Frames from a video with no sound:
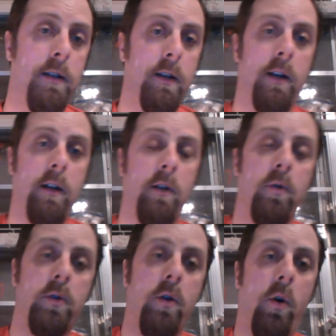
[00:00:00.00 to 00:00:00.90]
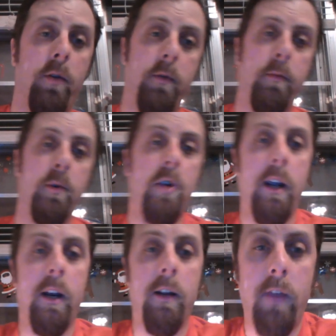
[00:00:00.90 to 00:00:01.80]
and who sold them the
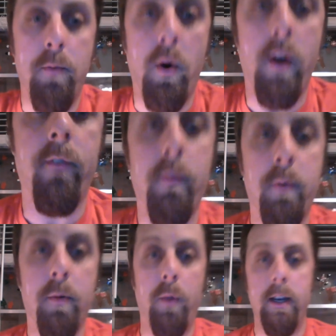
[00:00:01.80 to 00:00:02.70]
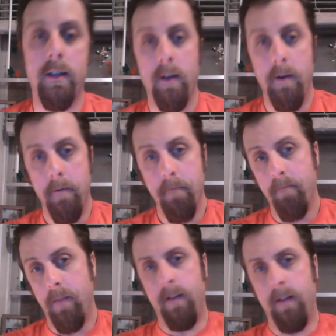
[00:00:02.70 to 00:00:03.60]
machine if they bought it from your place,
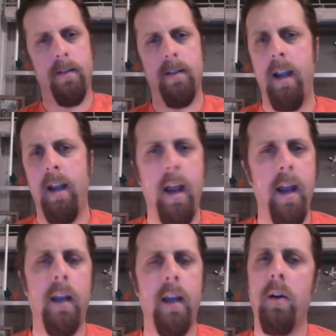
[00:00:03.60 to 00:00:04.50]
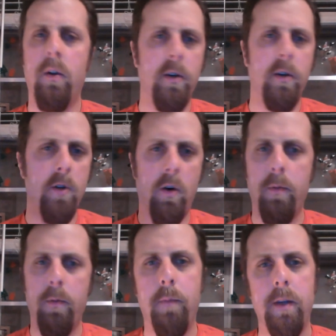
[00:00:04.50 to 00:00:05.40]
and they'll say, hey, you sold
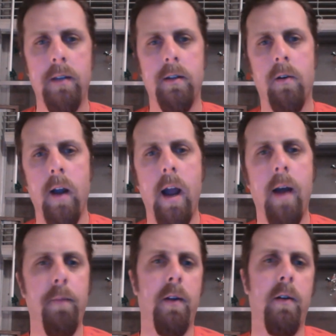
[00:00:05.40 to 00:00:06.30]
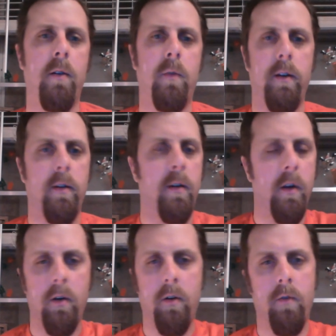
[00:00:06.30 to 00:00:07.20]
me a piece of crap.
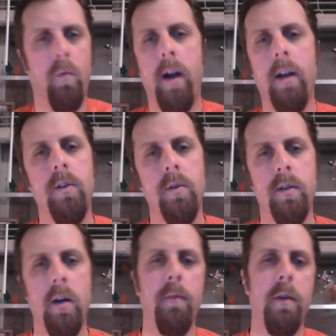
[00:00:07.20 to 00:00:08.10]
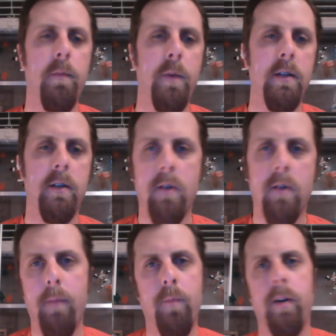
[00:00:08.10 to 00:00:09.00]
Why did you sell me a piece of
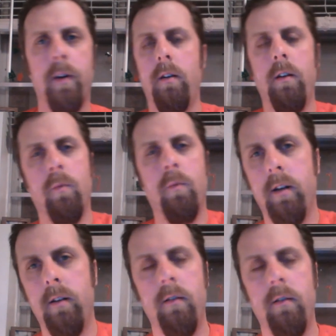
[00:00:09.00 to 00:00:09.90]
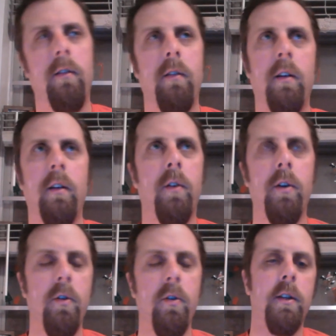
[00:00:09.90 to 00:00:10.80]
crap when
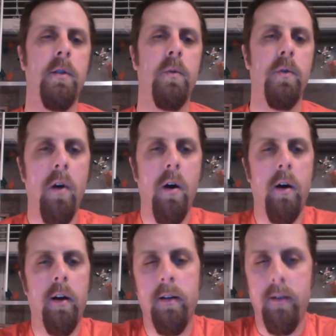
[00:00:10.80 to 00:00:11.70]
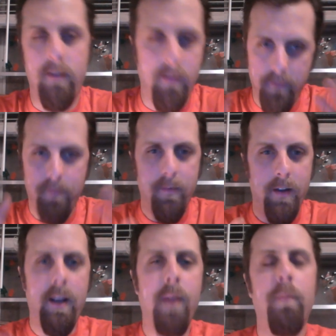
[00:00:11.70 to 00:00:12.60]
you knew this was wrong? And
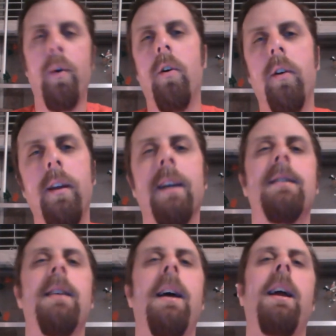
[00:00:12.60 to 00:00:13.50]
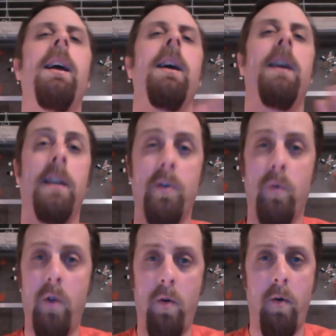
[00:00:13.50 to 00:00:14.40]
at that point, all you got to say is,
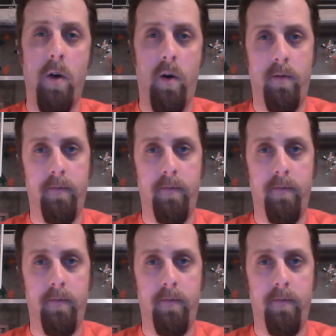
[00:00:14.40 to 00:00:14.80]
whoa, whoa, whoa.